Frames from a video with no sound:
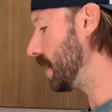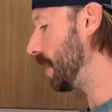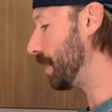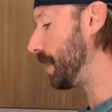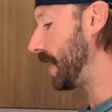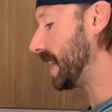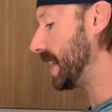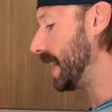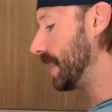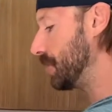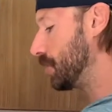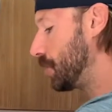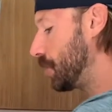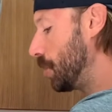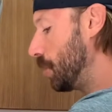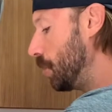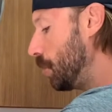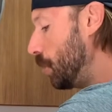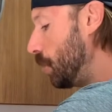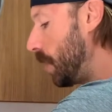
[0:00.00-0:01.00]
If I get
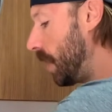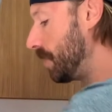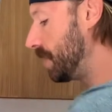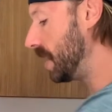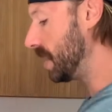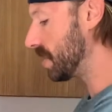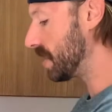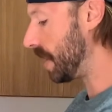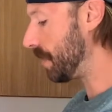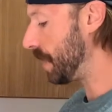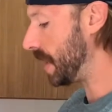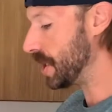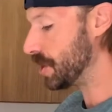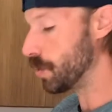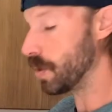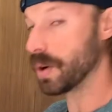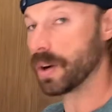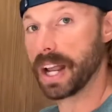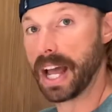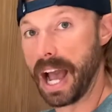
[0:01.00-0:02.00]
2 of these, if I just
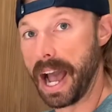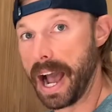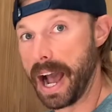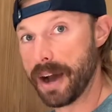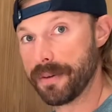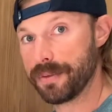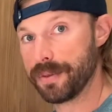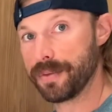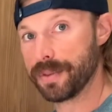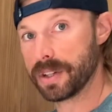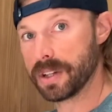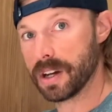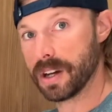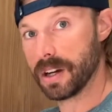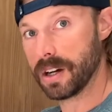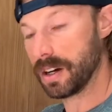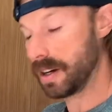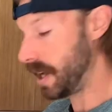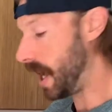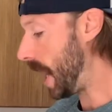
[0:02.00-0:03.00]
want half of
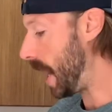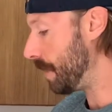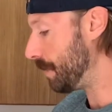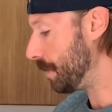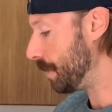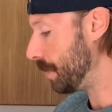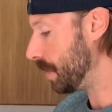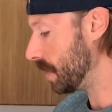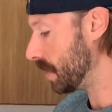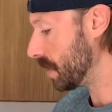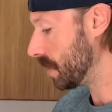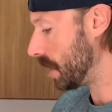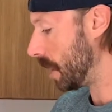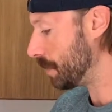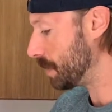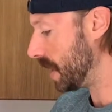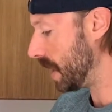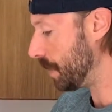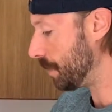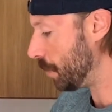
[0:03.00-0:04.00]
a
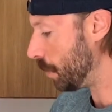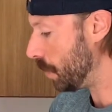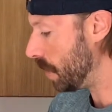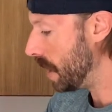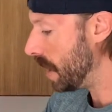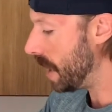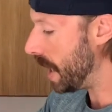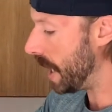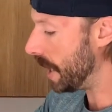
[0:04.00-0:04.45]
cupped handful,